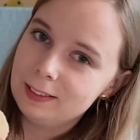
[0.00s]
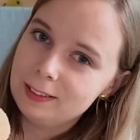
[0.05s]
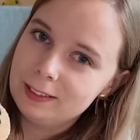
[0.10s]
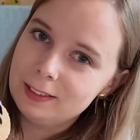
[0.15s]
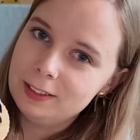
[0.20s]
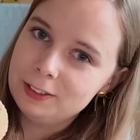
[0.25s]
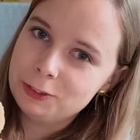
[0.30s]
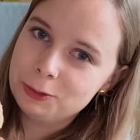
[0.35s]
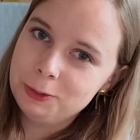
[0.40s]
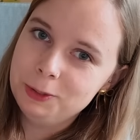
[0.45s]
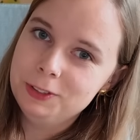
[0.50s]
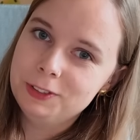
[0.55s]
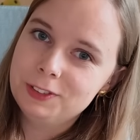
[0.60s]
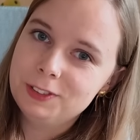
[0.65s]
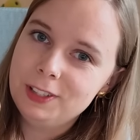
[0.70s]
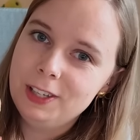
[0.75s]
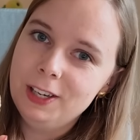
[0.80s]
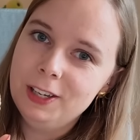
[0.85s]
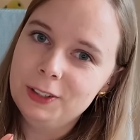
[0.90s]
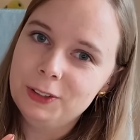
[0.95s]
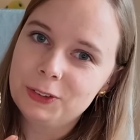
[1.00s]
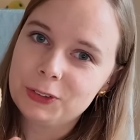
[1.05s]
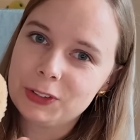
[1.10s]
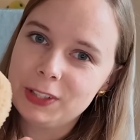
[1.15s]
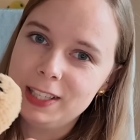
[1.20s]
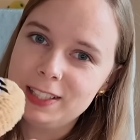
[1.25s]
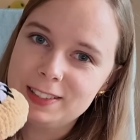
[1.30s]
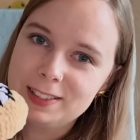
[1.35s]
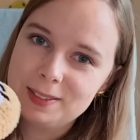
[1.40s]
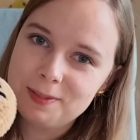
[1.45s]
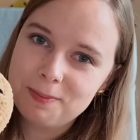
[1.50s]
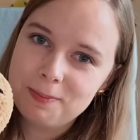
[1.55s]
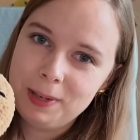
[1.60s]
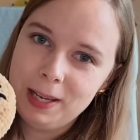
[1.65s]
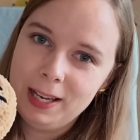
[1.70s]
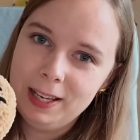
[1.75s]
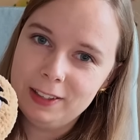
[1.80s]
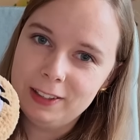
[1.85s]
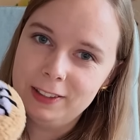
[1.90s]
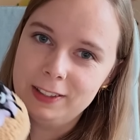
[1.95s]
This was a great
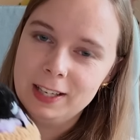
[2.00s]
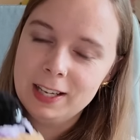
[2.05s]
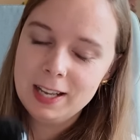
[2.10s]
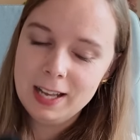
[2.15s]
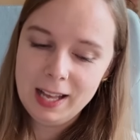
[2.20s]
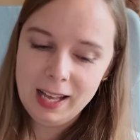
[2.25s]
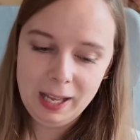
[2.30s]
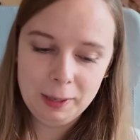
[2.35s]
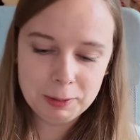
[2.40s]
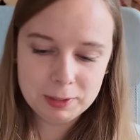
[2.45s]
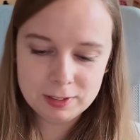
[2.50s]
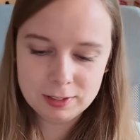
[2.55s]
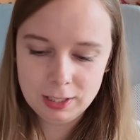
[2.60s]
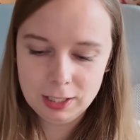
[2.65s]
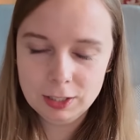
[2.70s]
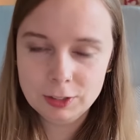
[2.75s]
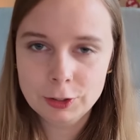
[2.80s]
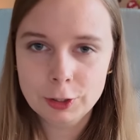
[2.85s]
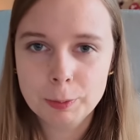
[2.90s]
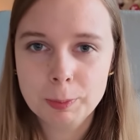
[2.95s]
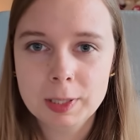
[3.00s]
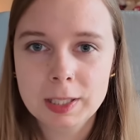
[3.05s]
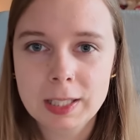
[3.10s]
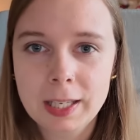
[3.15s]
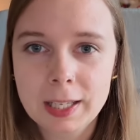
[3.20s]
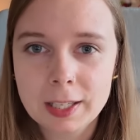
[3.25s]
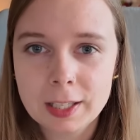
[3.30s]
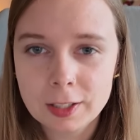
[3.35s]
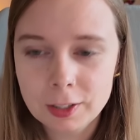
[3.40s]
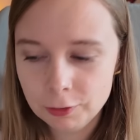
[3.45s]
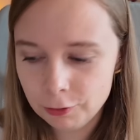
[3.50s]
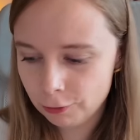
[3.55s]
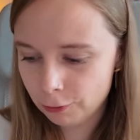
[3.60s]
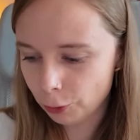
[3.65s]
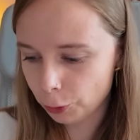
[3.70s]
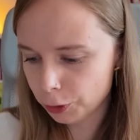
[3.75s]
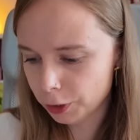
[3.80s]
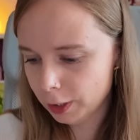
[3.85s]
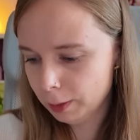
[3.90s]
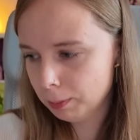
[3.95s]
pattern. I would say it took me like
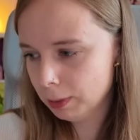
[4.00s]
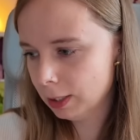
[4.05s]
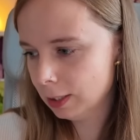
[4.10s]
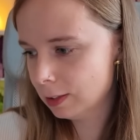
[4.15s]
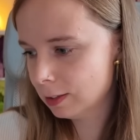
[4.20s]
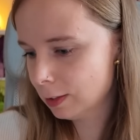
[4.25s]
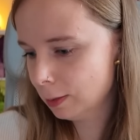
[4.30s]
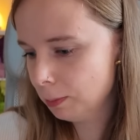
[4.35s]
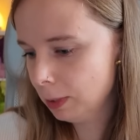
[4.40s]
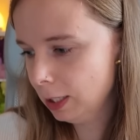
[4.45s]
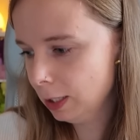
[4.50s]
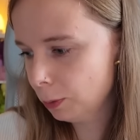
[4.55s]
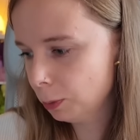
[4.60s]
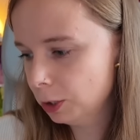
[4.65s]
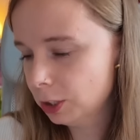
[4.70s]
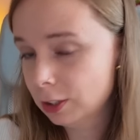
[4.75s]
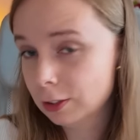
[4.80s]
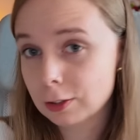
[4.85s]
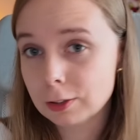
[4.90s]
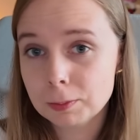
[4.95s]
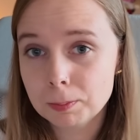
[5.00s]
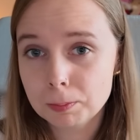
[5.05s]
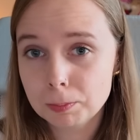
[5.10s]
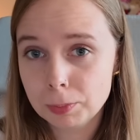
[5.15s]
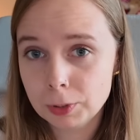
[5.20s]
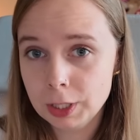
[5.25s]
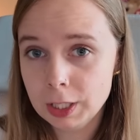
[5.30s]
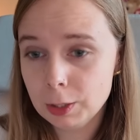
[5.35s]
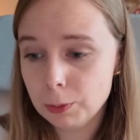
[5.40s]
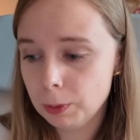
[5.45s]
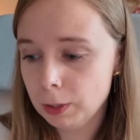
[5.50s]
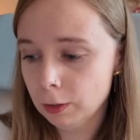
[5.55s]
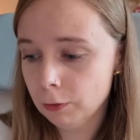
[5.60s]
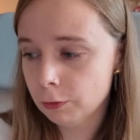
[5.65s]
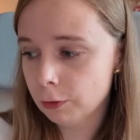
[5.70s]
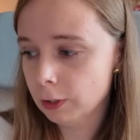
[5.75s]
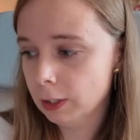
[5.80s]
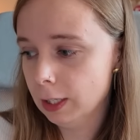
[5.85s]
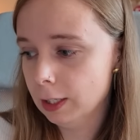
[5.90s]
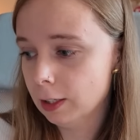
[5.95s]
40 minutes to make, which is pretty quick
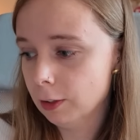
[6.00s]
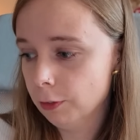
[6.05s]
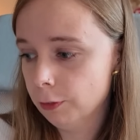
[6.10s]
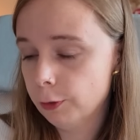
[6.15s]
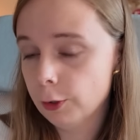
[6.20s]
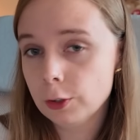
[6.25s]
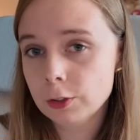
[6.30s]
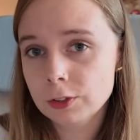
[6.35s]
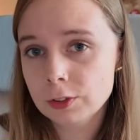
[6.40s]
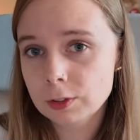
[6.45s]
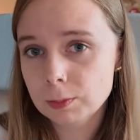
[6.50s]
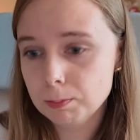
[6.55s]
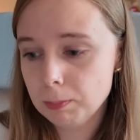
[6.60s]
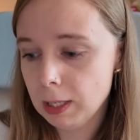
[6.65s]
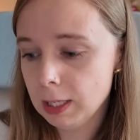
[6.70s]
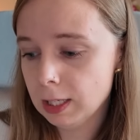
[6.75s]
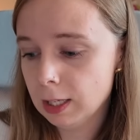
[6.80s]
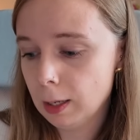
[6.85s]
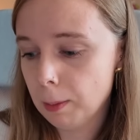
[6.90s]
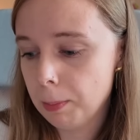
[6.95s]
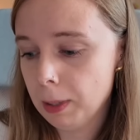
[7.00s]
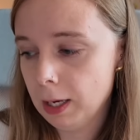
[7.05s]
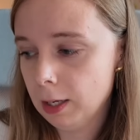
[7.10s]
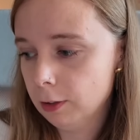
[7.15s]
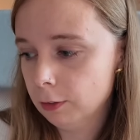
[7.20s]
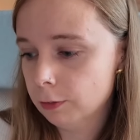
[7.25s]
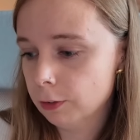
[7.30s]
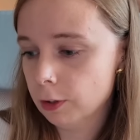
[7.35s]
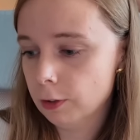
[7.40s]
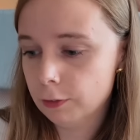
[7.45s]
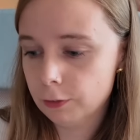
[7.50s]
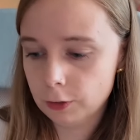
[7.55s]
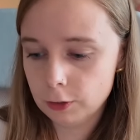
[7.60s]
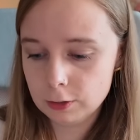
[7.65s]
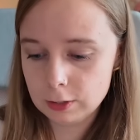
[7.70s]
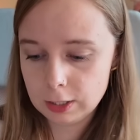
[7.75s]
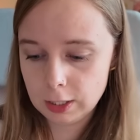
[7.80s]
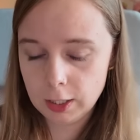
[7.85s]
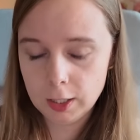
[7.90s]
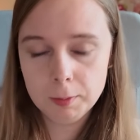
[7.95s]
for like making a pattern for the
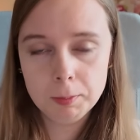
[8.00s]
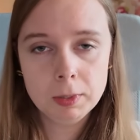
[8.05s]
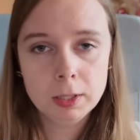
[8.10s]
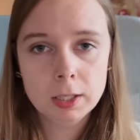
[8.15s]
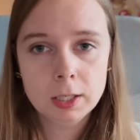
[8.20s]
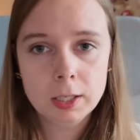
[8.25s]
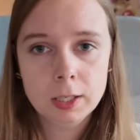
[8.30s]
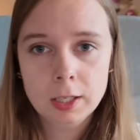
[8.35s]
first time.